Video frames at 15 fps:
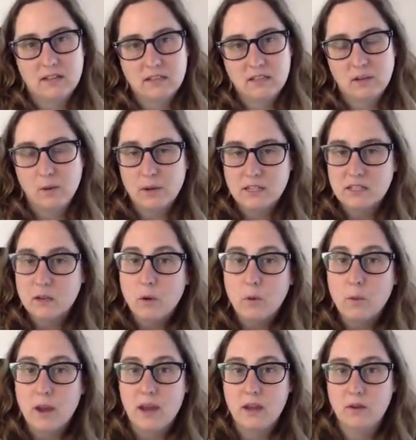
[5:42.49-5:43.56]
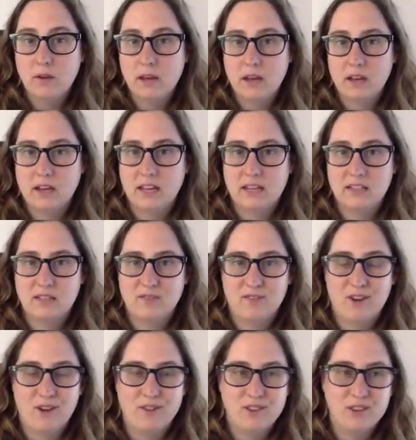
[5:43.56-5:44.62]
So is there a way you can get kids
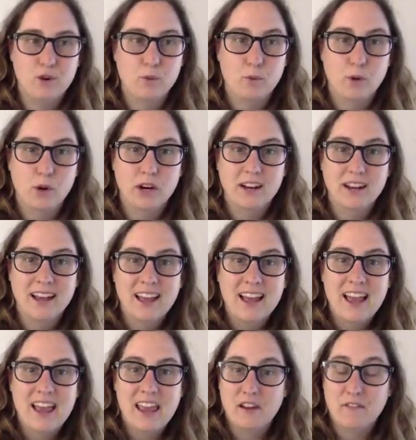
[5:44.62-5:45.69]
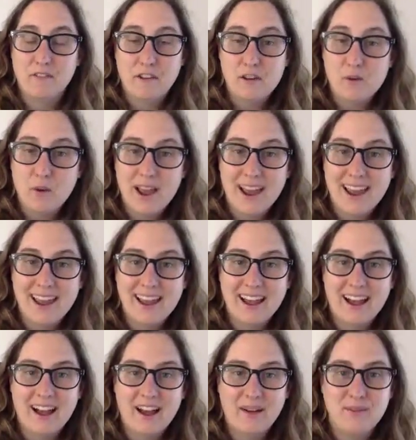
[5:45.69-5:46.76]
involved in your work in a fun way?
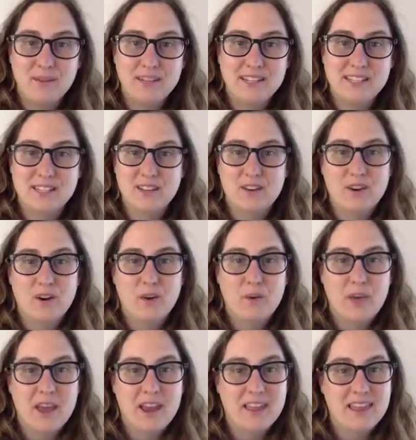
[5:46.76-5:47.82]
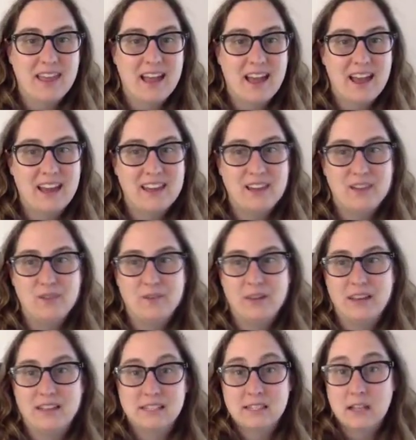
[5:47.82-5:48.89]
Is there a way that you
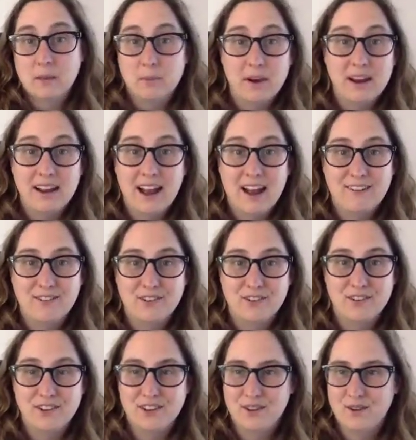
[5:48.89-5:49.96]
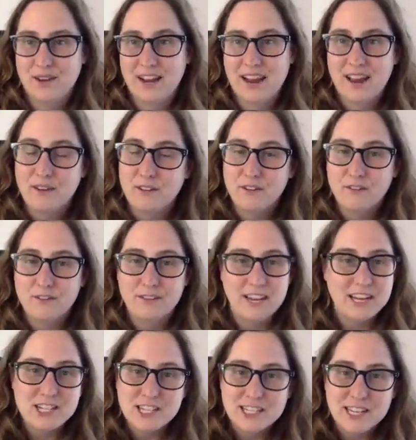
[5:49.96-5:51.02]
can celebrate after you get out of get
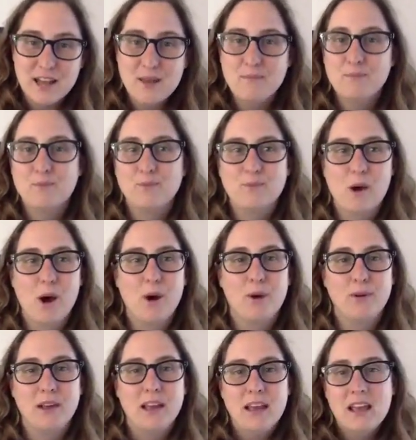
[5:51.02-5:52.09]
shit done mode?